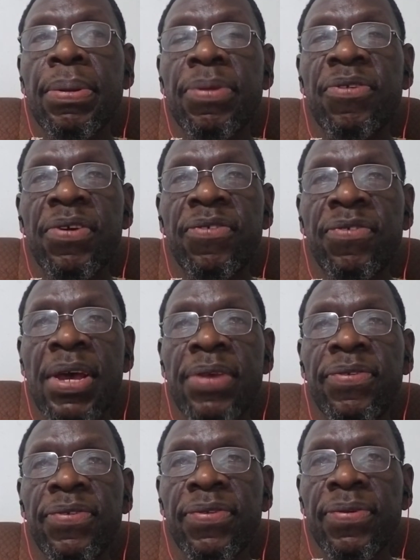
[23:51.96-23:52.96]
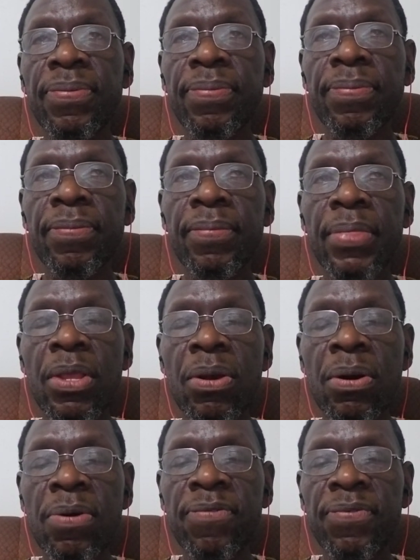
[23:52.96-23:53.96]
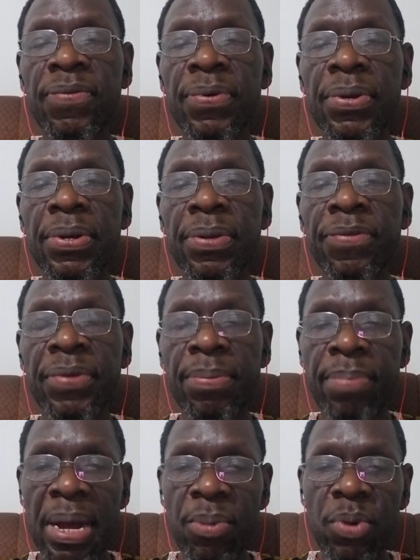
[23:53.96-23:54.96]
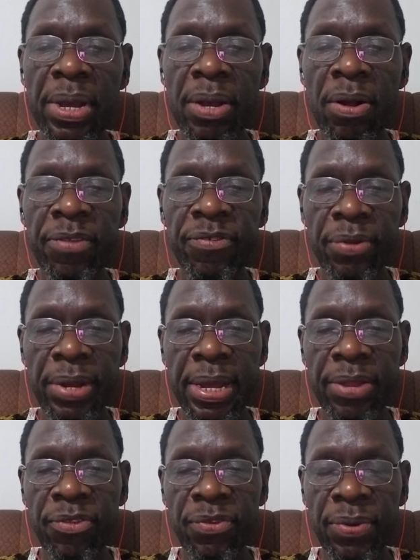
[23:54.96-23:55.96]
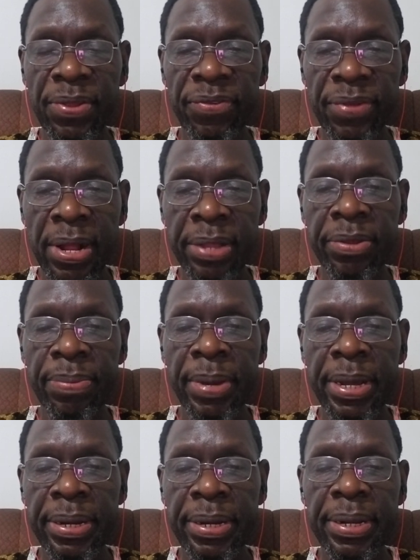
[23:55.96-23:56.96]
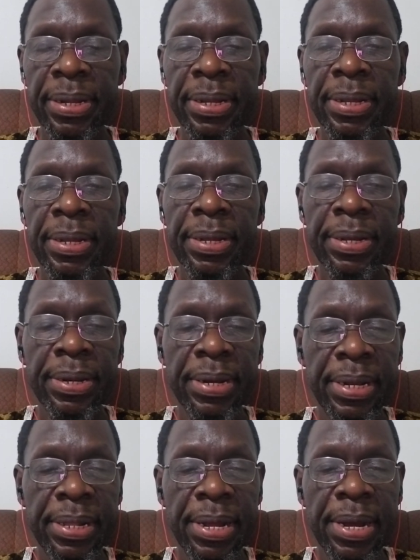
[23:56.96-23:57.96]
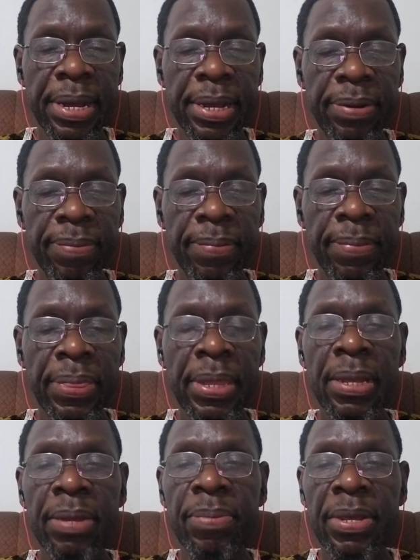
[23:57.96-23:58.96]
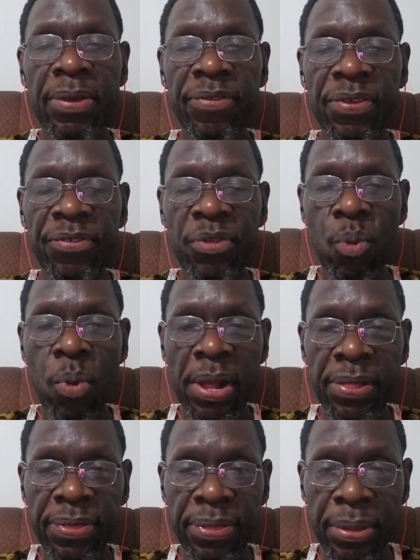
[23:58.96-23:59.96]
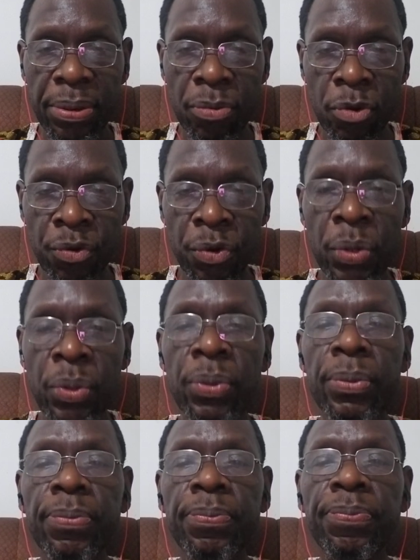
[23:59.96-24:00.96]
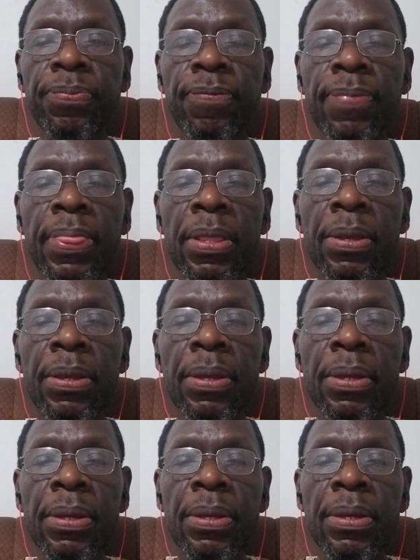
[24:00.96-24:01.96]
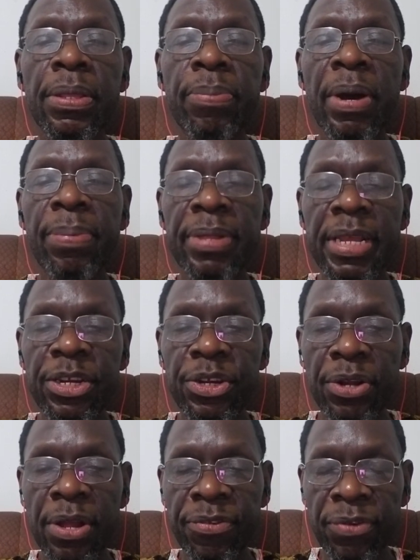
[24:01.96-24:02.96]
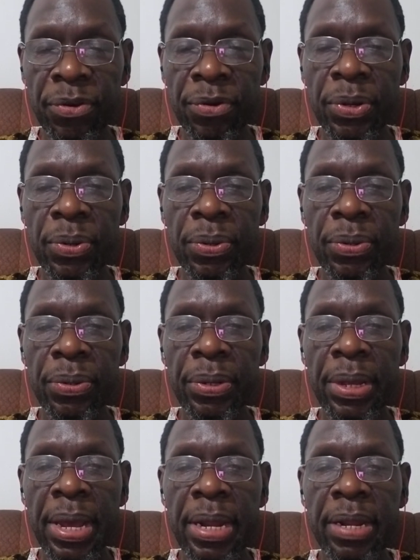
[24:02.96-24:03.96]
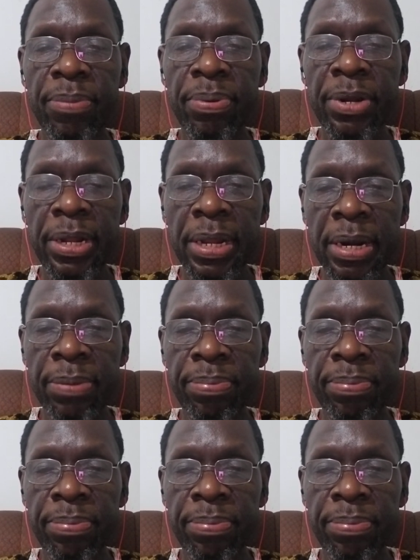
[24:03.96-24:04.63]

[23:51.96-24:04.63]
success of Zimbabwe also led to its ultimate decline, because as the wealth grew, the population also grew, and it put a lot of